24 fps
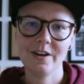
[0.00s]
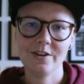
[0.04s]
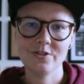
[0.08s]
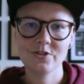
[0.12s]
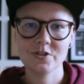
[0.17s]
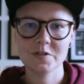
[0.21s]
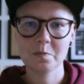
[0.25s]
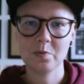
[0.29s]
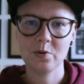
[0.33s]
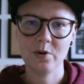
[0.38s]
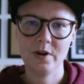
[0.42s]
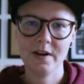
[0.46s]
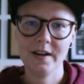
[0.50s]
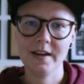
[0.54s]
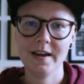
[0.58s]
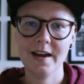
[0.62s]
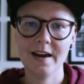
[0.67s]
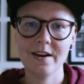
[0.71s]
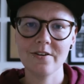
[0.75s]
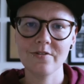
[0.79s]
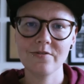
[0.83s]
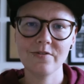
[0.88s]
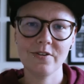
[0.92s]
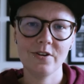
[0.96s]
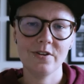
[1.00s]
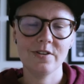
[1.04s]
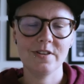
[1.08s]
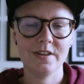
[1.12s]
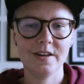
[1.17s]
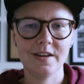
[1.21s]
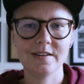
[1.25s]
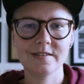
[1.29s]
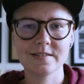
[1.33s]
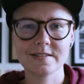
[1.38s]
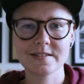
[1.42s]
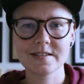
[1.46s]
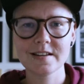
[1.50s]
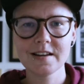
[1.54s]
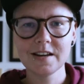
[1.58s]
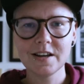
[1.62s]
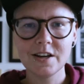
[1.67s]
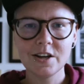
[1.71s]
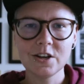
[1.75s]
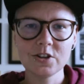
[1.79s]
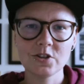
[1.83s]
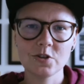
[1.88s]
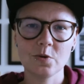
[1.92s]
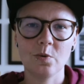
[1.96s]
and just pointing out a few things
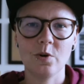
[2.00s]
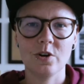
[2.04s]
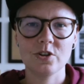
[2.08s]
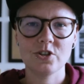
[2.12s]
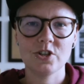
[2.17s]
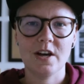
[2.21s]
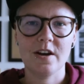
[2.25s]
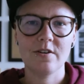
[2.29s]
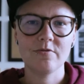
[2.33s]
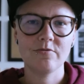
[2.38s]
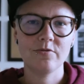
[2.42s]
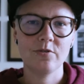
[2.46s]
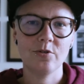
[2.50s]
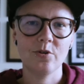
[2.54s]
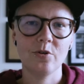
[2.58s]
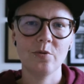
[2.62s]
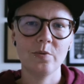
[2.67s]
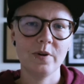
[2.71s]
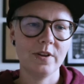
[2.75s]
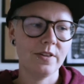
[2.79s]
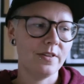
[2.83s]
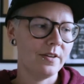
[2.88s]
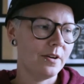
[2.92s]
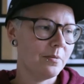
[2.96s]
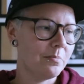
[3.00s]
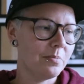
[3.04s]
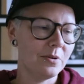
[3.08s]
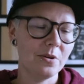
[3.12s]
to watch out for with it.